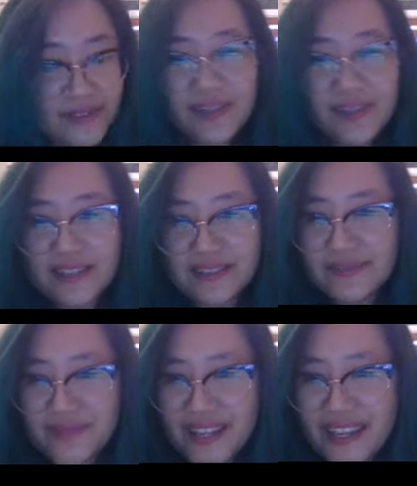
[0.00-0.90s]
Vasa.
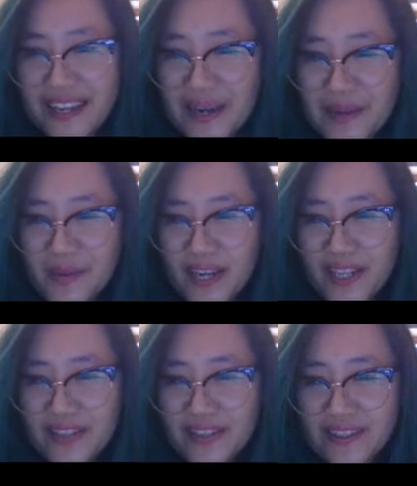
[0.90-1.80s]
Why do
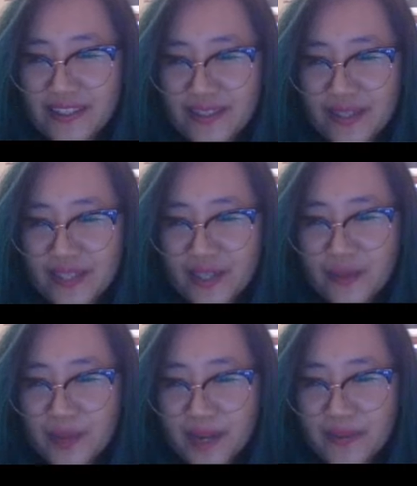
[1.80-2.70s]
you think this video
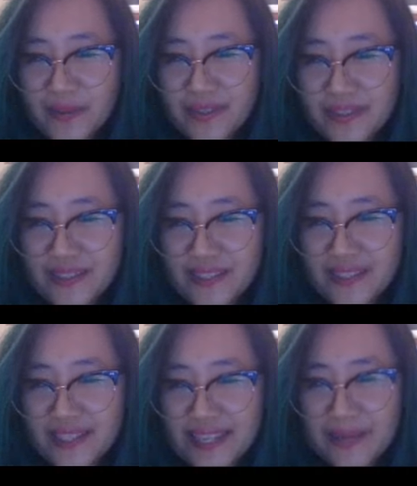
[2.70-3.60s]
blew up?
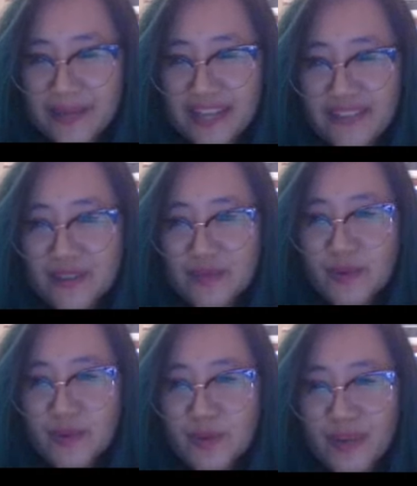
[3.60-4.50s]
And any plans to do
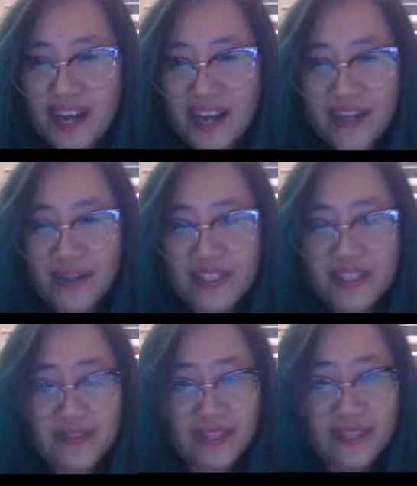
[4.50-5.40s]
more marine
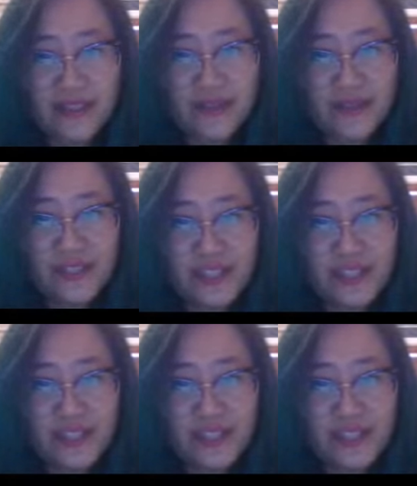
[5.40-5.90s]
archaeology videos in future?